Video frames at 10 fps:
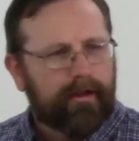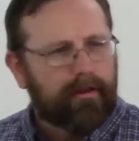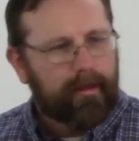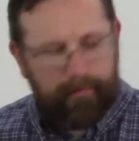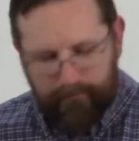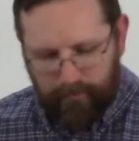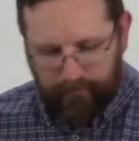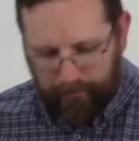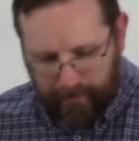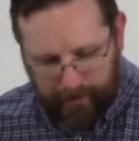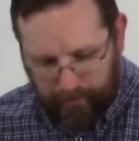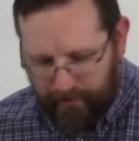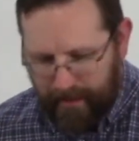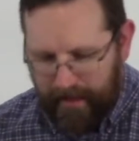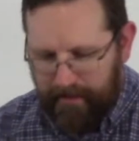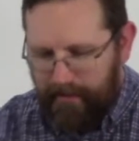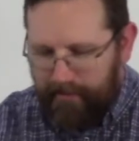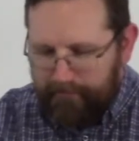I don't know how many of you are familiar with that.